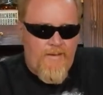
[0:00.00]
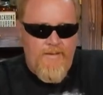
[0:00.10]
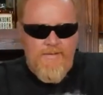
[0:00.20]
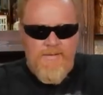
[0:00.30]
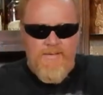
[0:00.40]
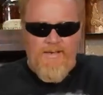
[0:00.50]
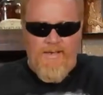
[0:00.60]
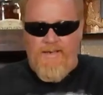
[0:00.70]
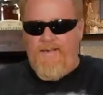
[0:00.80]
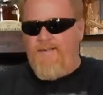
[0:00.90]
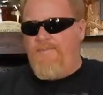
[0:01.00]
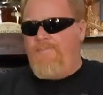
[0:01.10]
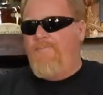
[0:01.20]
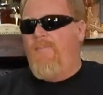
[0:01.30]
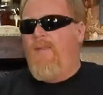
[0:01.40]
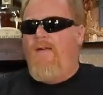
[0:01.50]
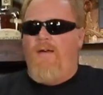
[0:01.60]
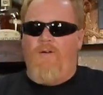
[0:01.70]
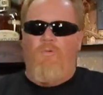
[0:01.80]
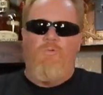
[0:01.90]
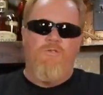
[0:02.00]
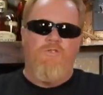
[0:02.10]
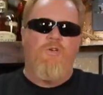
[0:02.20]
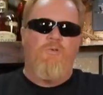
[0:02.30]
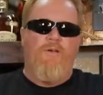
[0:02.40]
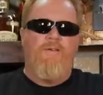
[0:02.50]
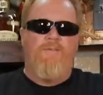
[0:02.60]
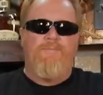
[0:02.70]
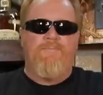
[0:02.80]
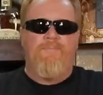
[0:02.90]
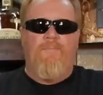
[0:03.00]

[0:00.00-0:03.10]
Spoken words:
This is like an orange soda.